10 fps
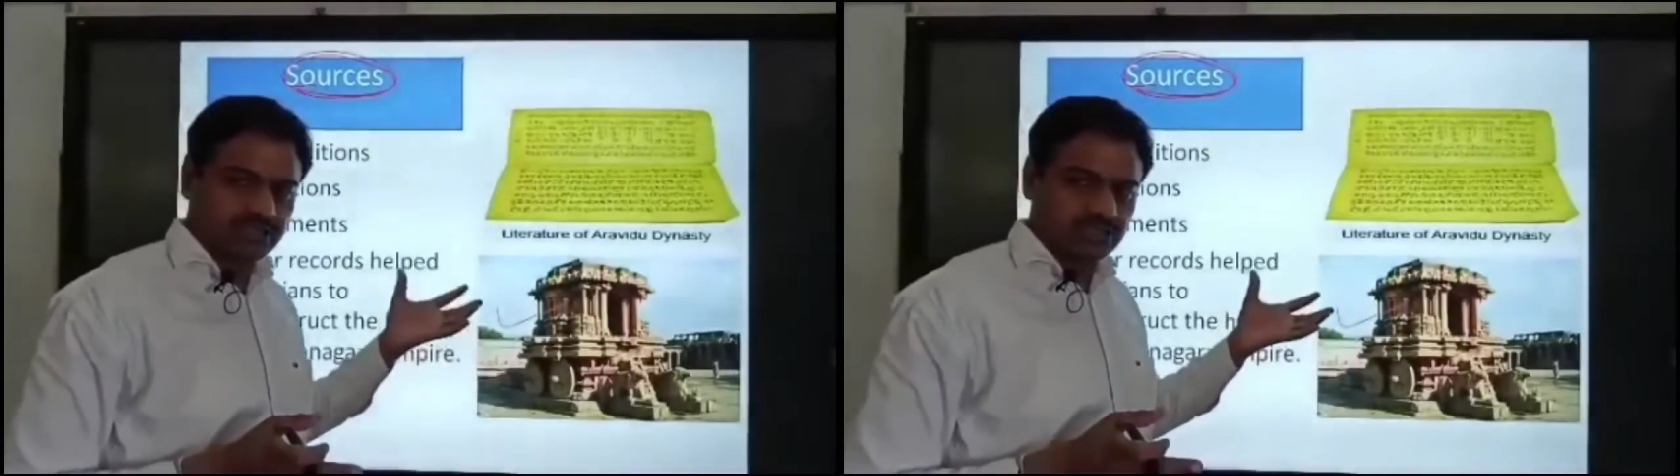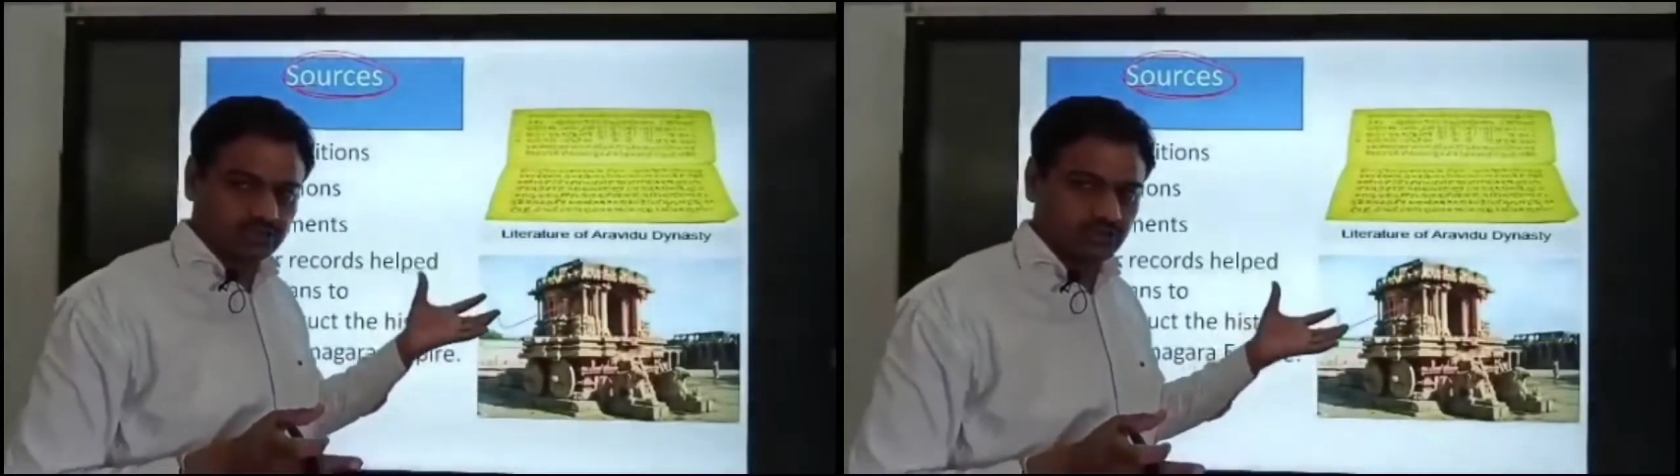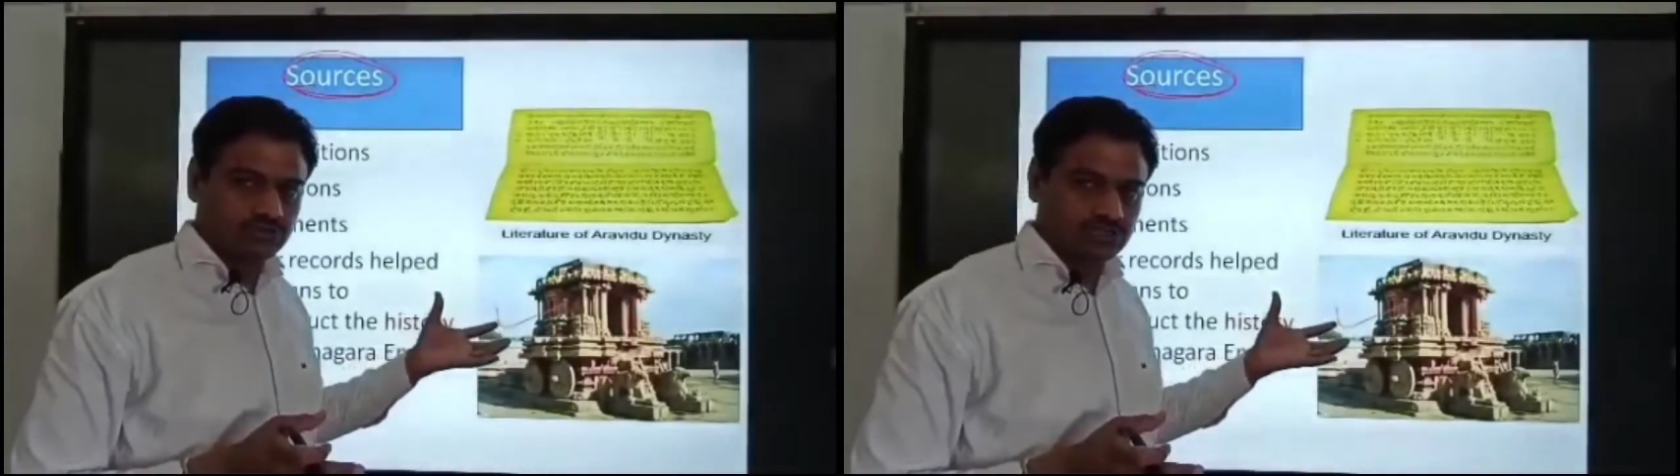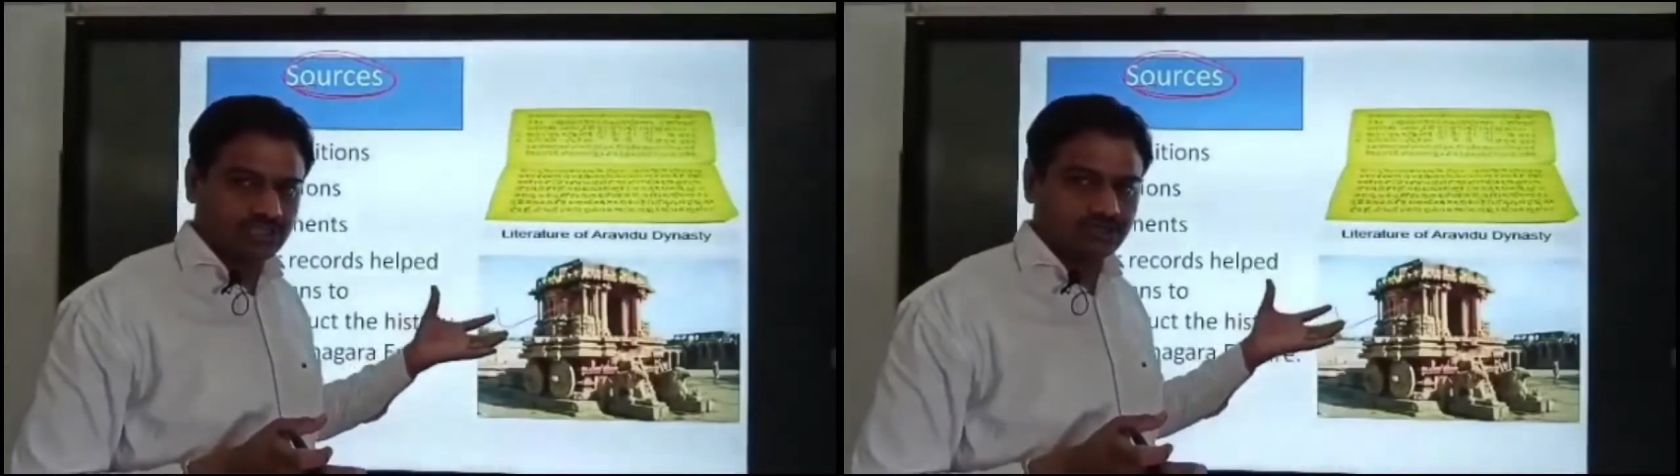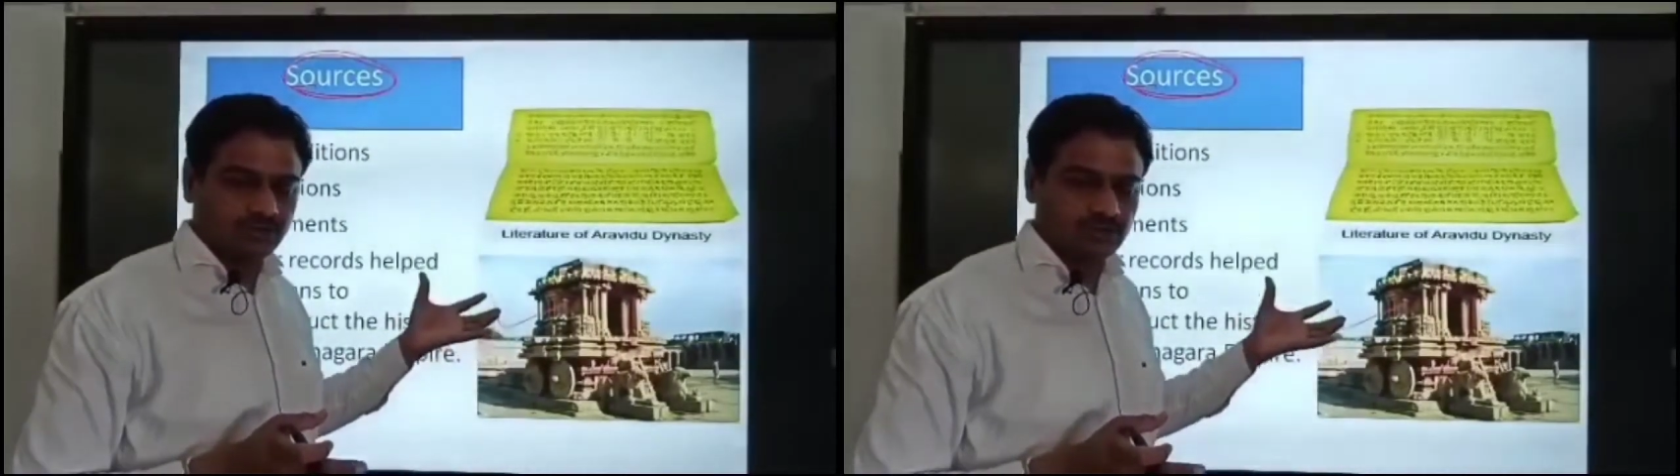stone
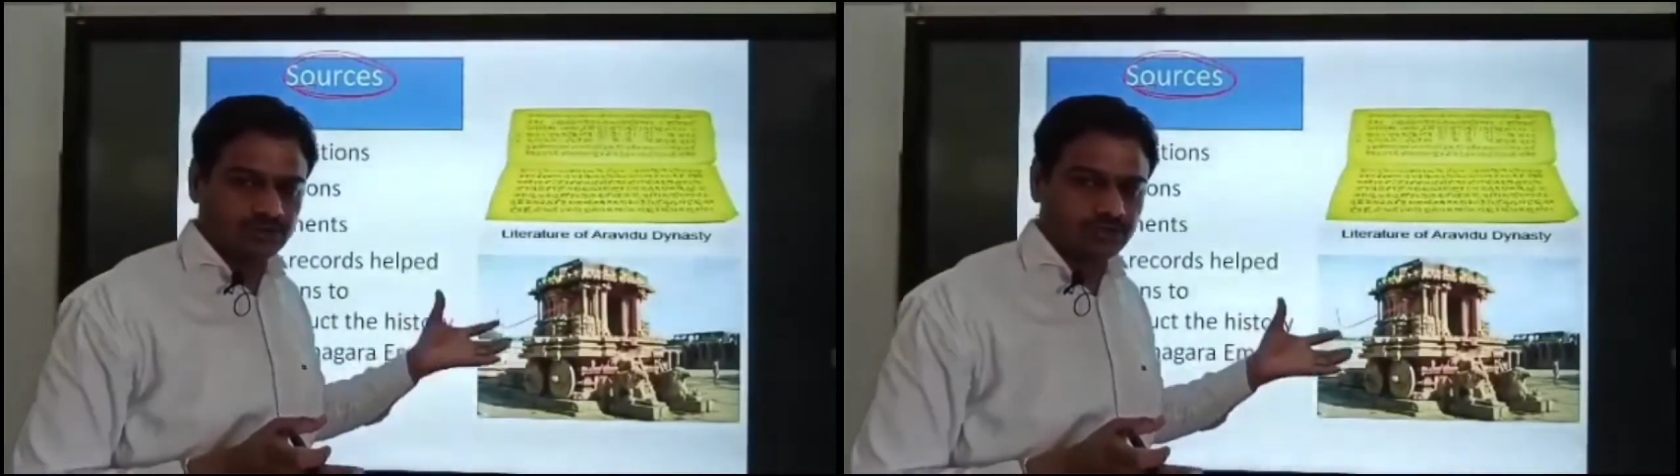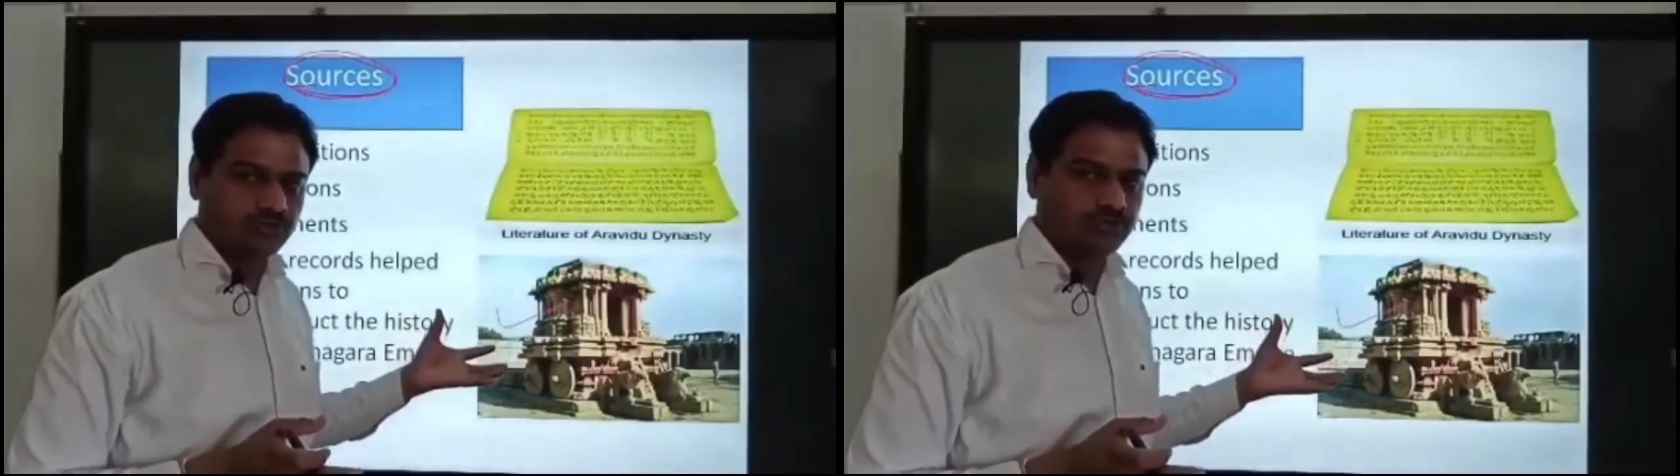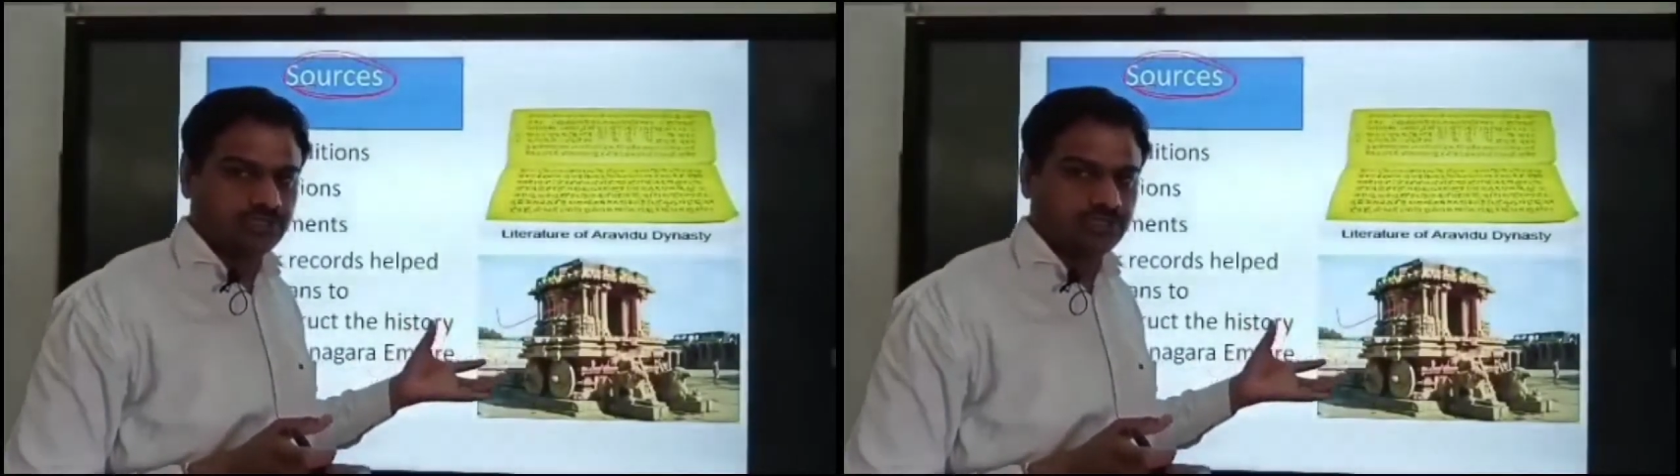chariot also on